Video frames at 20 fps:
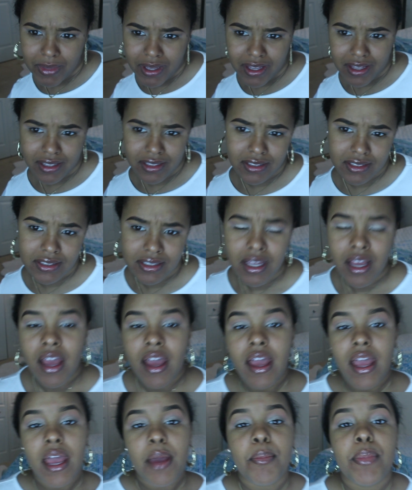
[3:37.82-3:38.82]
Maxx.
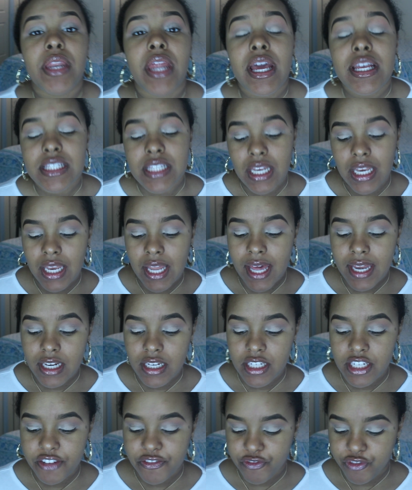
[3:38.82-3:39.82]
But it has a lot
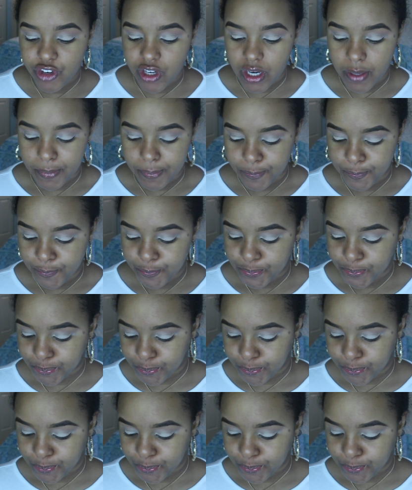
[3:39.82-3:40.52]
of different,